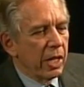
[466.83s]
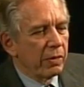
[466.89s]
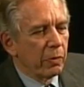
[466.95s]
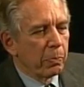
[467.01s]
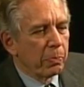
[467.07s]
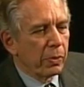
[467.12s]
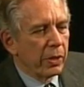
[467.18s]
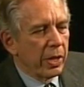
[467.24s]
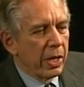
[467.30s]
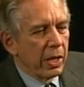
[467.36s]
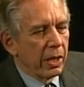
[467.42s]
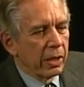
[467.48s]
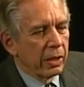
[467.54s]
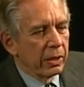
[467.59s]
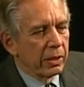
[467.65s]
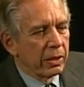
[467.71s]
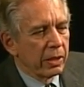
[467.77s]
of a
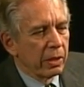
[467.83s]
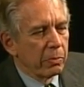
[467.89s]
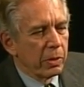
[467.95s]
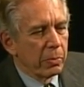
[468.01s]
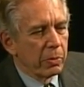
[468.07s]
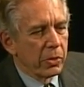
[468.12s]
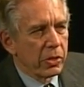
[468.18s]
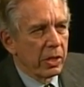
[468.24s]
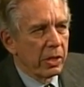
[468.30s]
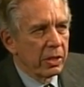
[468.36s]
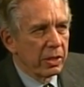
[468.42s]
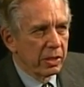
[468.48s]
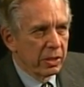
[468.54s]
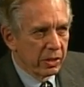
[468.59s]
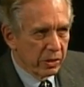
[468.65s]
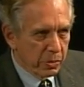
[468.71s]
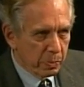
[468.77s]
plan can be presented
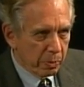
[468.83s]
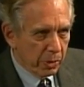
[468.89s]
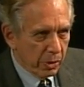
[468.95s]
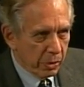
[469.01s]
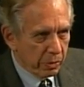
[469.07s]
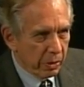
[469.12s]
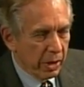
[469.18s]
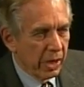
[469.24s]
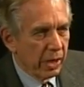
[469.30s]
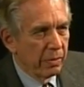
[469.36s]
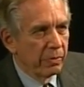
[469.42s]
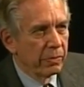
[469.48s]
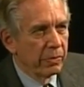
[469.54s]
in this program